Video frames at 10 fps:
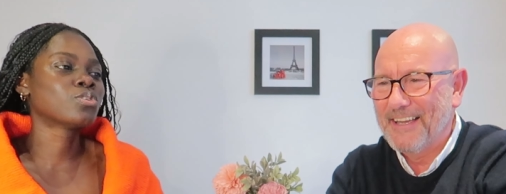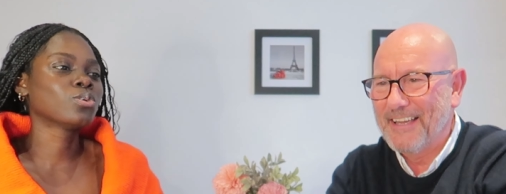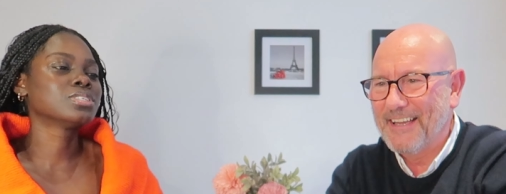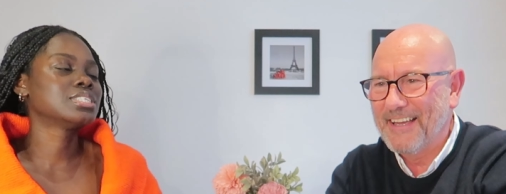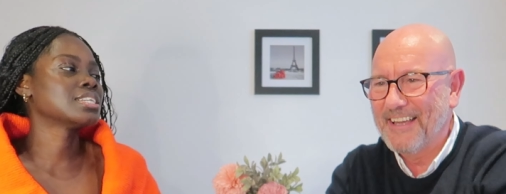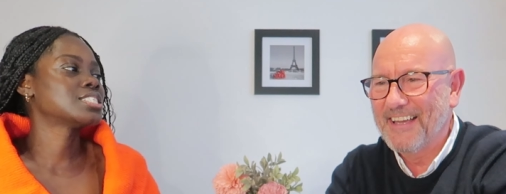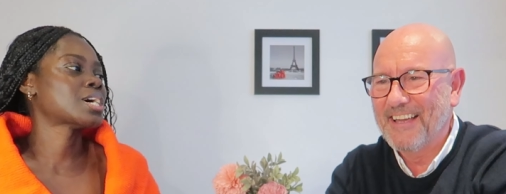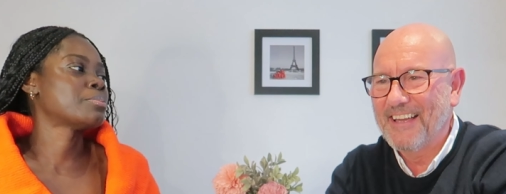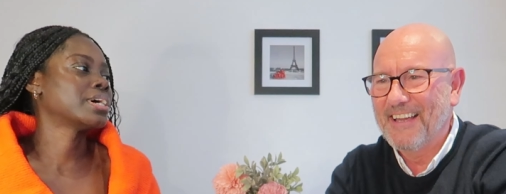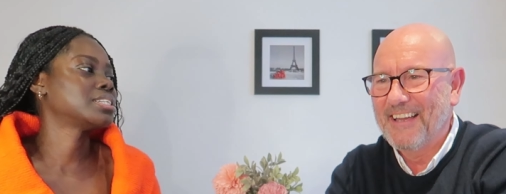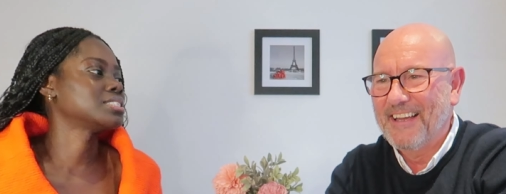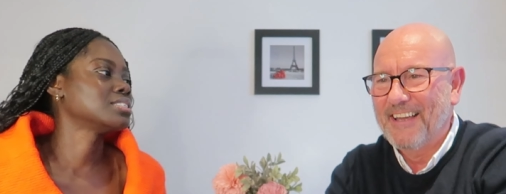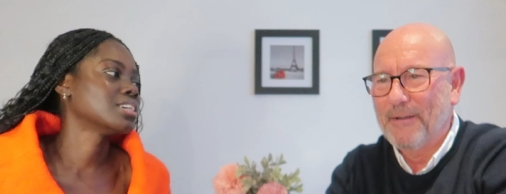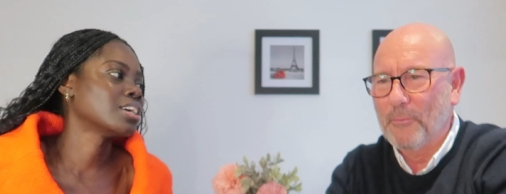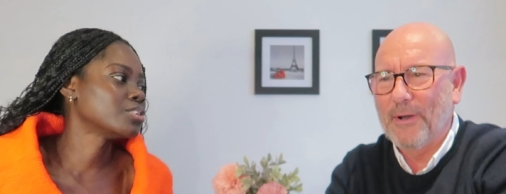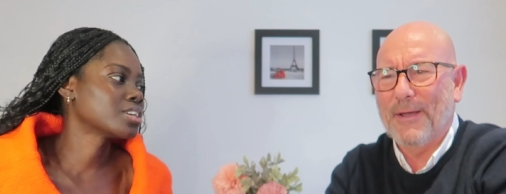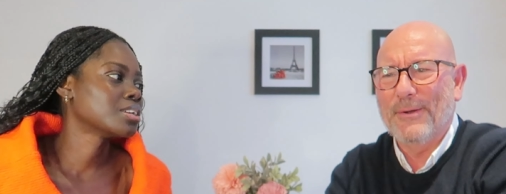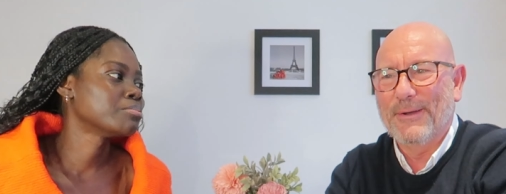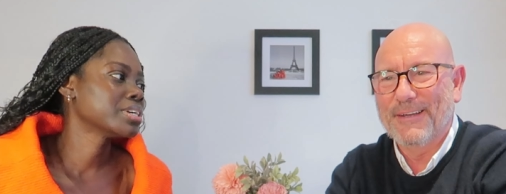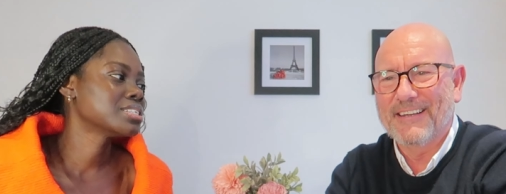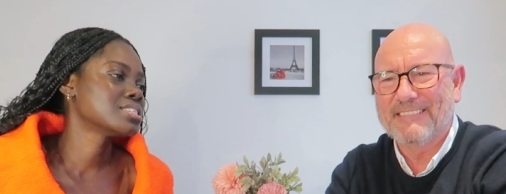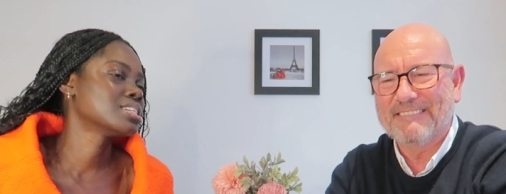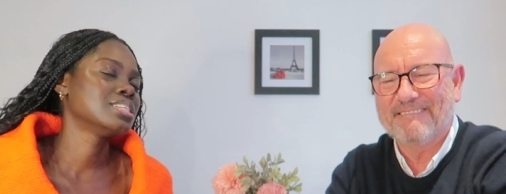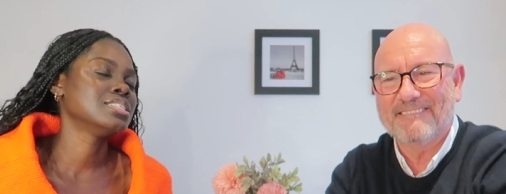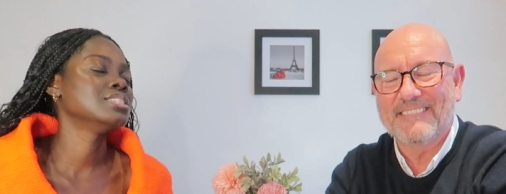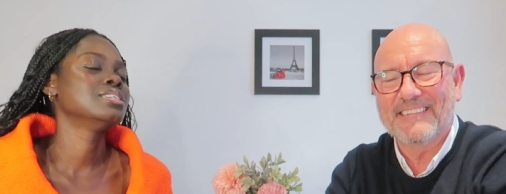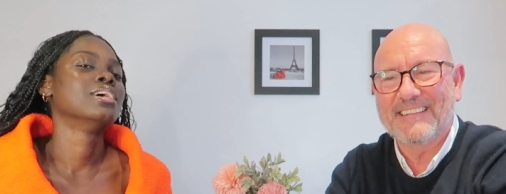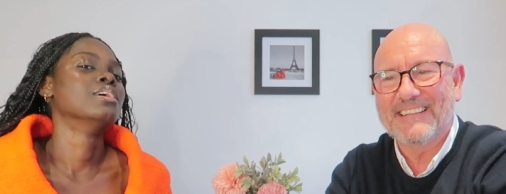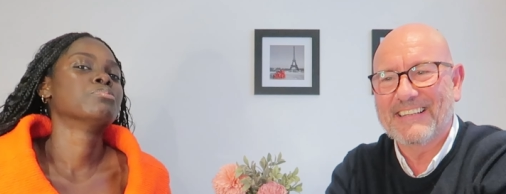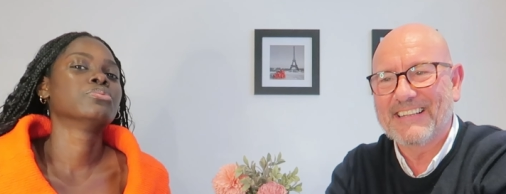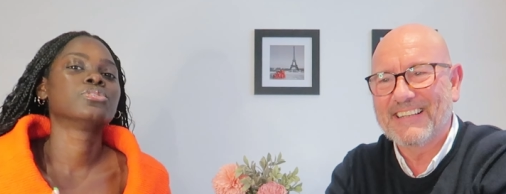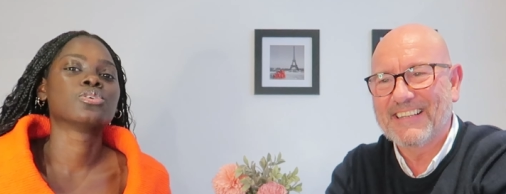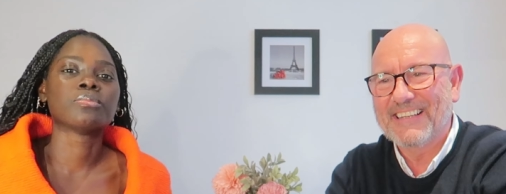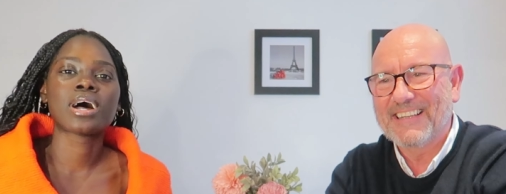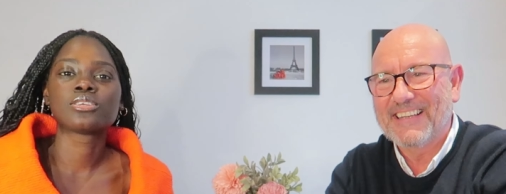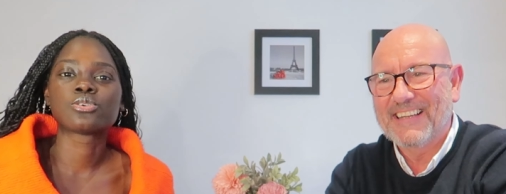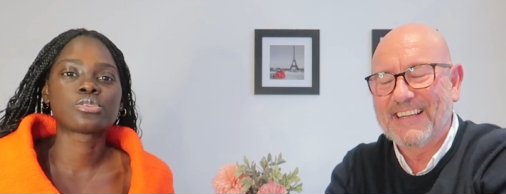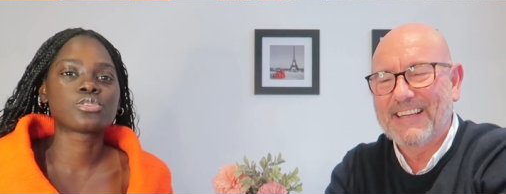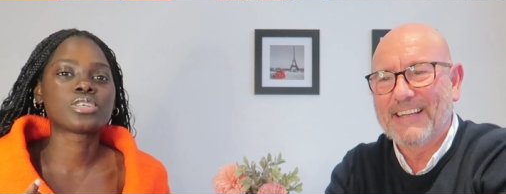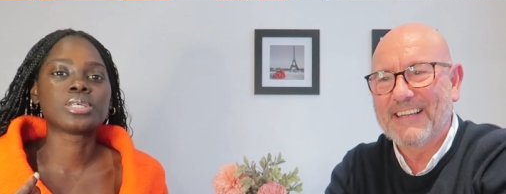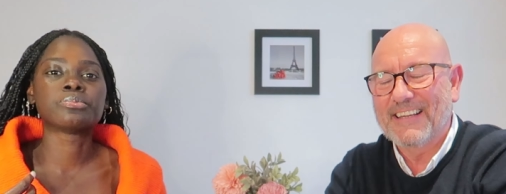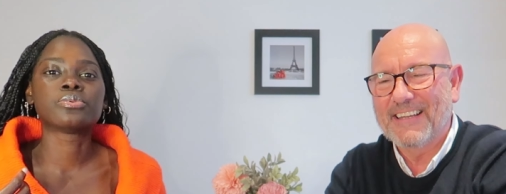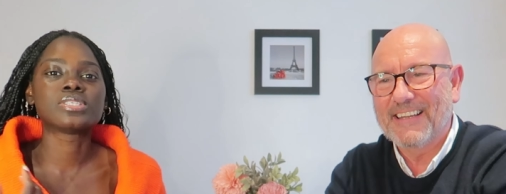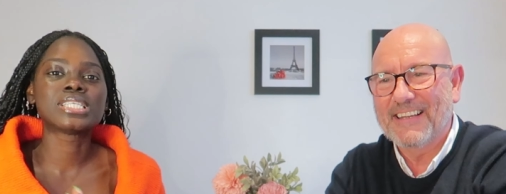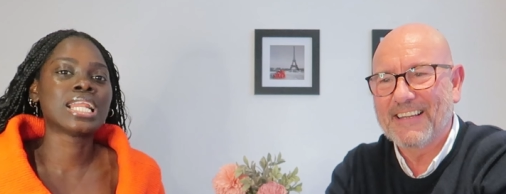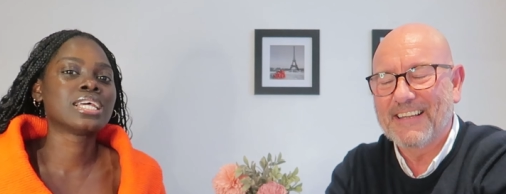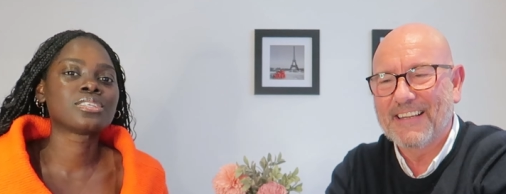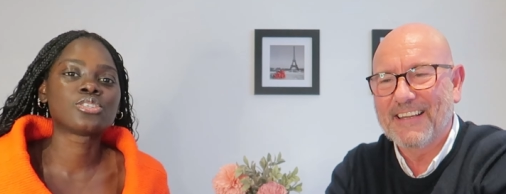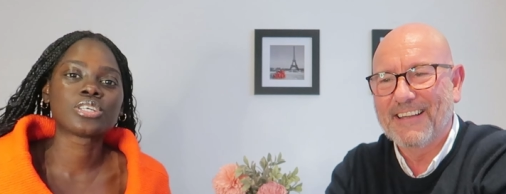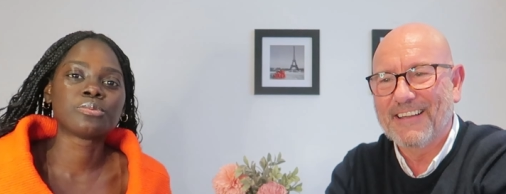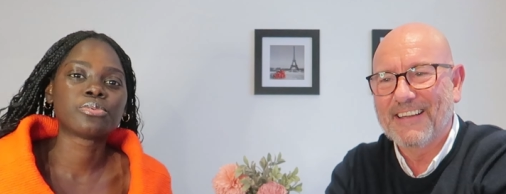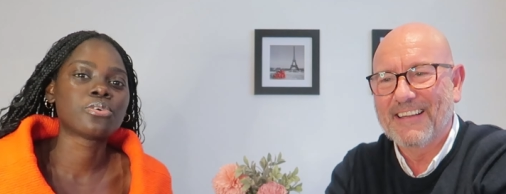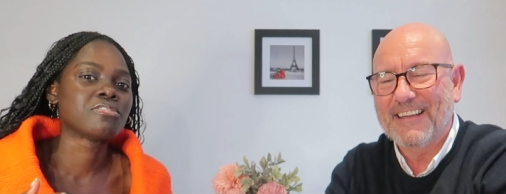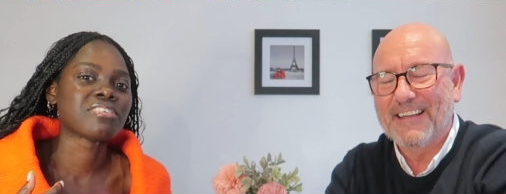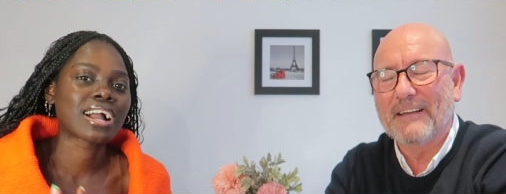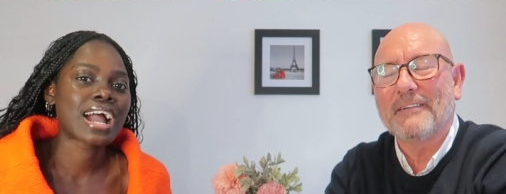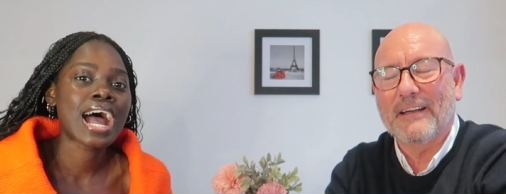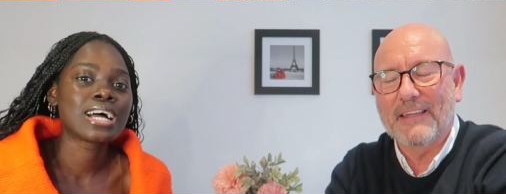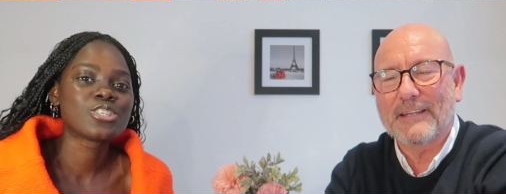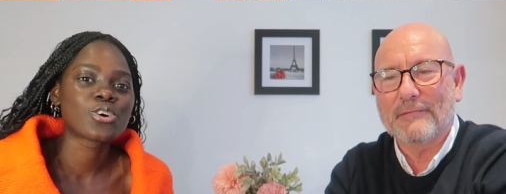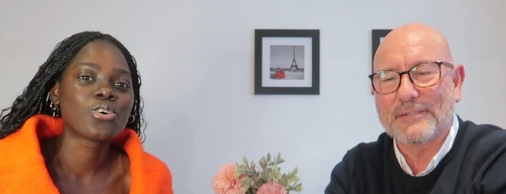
Speaker 1: rolled in a chapati, and you can basically put tomatoes, you can put salad, you can put avocado.